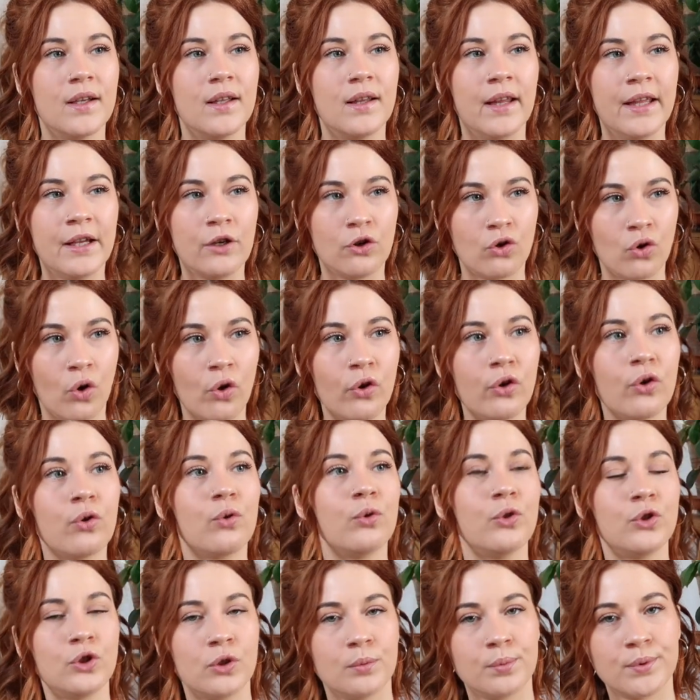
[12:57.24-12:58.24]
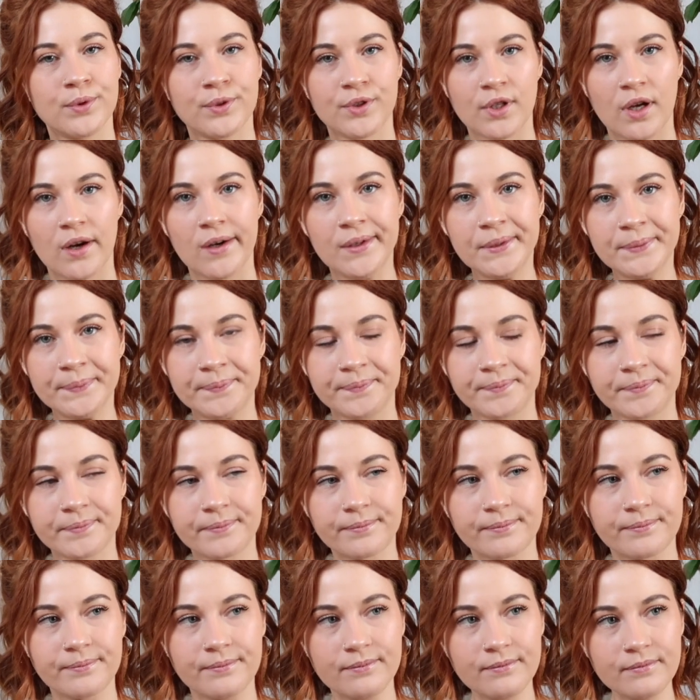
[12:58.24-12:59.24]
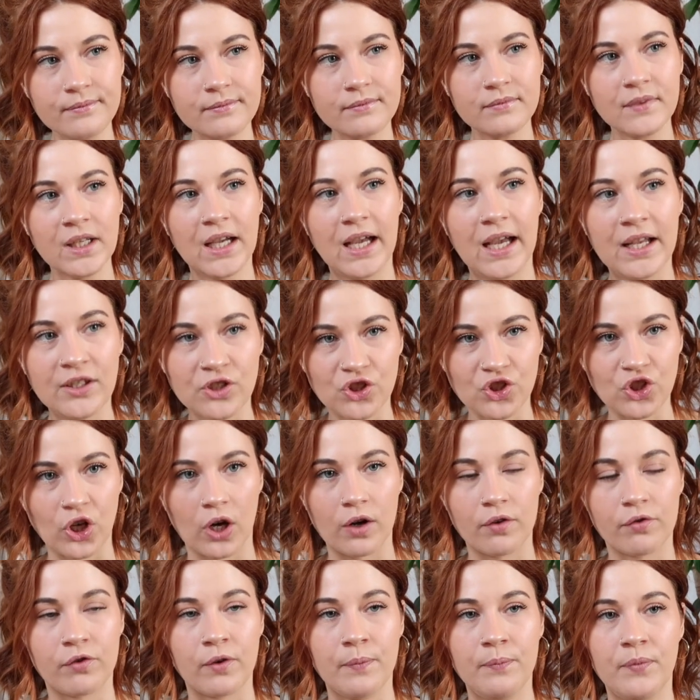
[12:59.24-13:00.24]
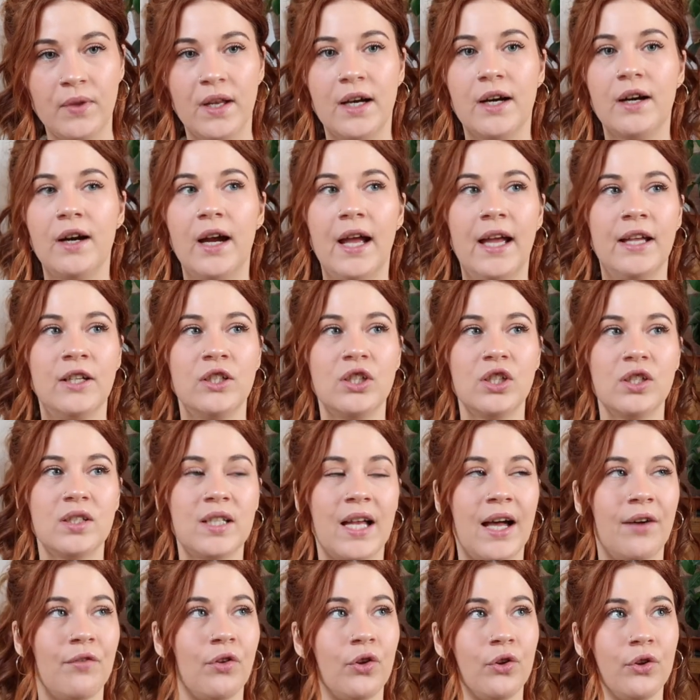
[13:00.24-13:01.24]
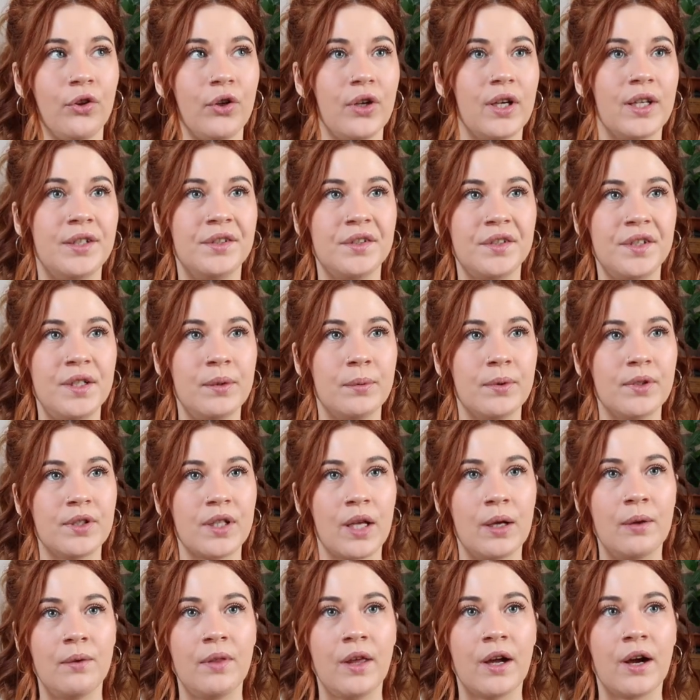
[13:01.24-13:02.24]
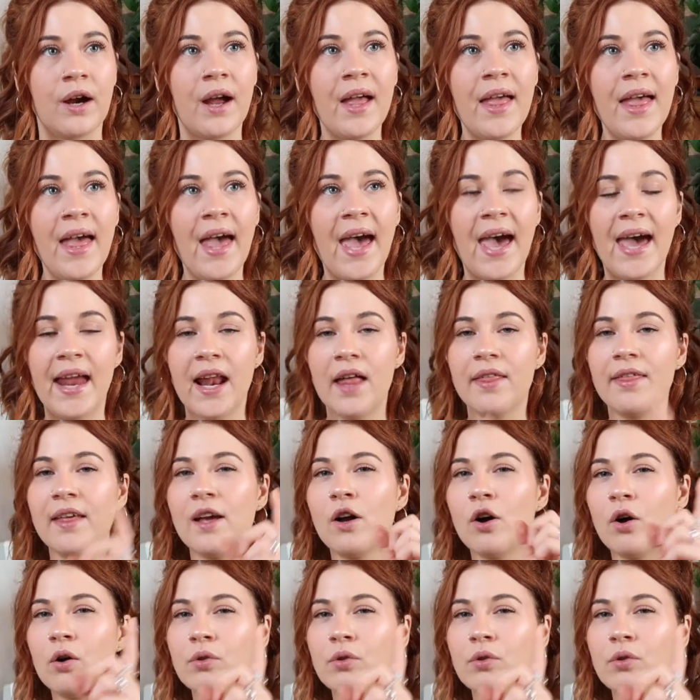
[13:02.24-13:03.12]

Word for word: like non-negotiables are and start from there and just have a look and see what's out there and I think